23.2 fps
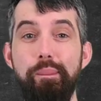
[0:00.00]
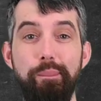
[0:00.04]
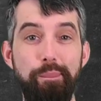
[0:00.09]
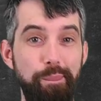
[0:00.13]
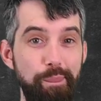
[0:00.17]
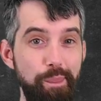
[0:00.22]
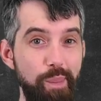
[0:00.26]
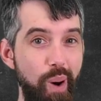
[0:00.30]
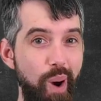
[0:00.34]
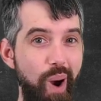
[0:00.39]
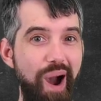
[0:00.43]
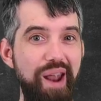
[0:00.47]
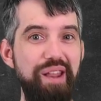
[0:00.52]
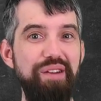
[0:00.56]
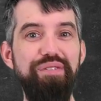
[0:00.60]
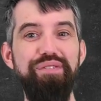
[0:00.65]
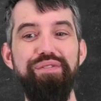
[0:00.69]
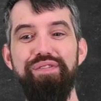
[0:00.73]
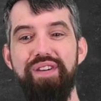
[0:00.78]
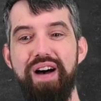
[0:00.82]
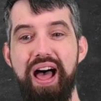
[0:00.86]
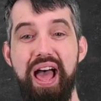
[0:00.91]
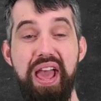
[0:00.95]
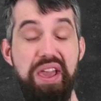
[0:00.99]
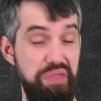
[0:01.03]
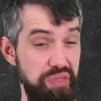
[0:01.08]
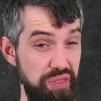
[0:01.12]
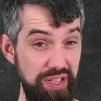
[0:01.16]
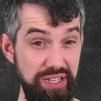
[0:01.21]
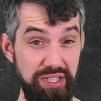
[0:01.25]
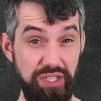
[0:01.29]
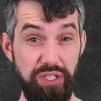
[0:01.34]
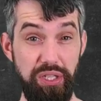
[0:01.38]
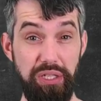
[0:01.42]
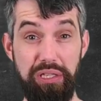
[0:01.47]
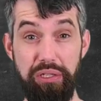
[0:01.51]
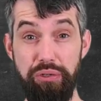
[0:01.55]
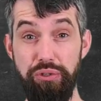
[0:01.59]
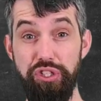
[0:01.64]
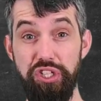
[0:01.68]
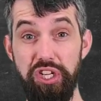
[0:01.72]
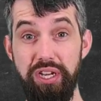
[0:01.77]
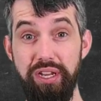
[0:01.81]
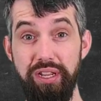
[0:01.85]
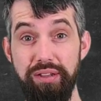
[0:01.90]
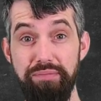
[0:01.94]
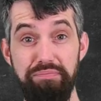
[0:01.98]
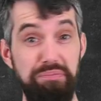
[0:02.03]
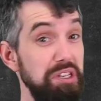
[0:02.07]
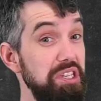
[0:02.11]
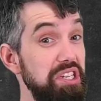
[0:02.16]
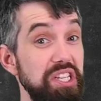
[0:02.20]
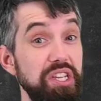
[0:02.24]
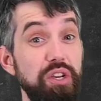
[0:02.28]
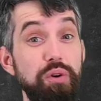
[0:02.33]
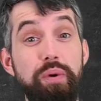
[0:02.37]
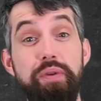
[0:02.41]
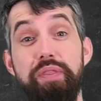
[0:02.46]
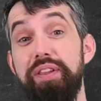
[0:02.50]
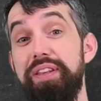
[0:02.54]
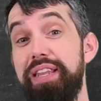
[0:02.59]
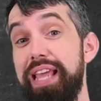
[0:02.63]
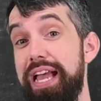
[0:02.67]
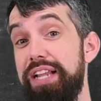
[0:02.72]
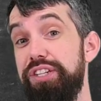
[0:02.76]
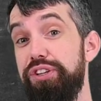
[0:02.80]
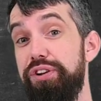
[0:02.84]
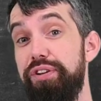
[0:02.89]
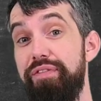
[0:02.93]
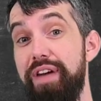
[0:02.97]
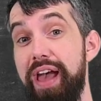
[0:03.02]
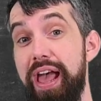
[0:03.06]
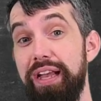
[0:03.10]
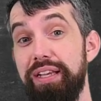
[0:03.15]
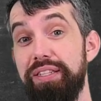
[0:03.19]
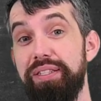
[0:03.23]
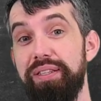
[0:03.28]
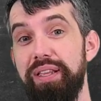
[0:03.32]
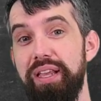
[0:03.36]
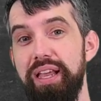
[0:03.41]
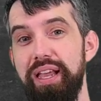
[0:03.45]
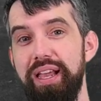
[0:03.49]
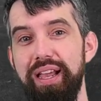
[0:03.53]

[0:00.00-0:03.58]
modify this solution to deal with the tangent of x.